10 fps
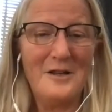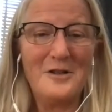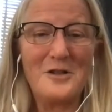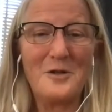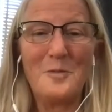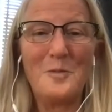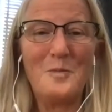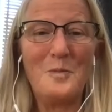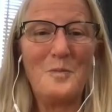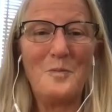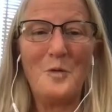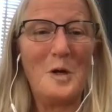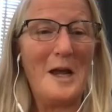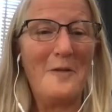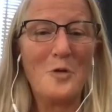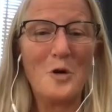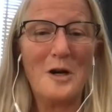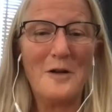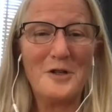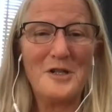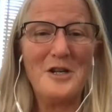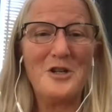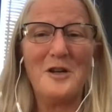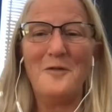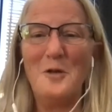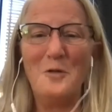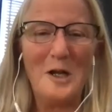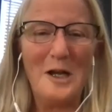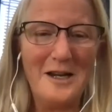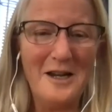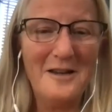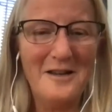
so we can have more conversation if you would like.